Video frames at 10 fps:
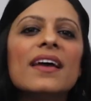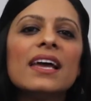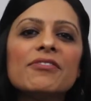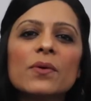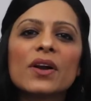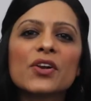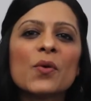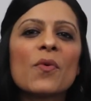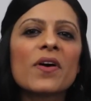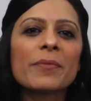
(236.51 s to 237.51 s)
If you want to
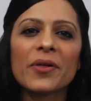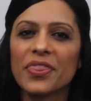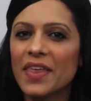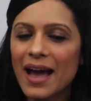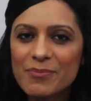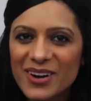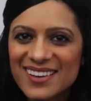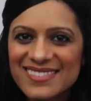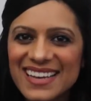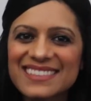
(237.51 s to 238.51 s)
know more about that
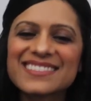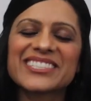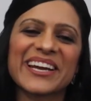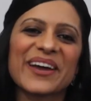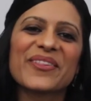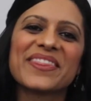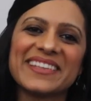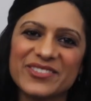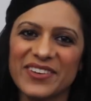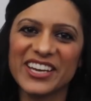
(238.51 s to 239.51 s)
process, check out
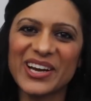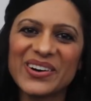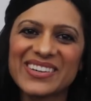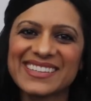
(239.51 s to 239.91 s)
this video.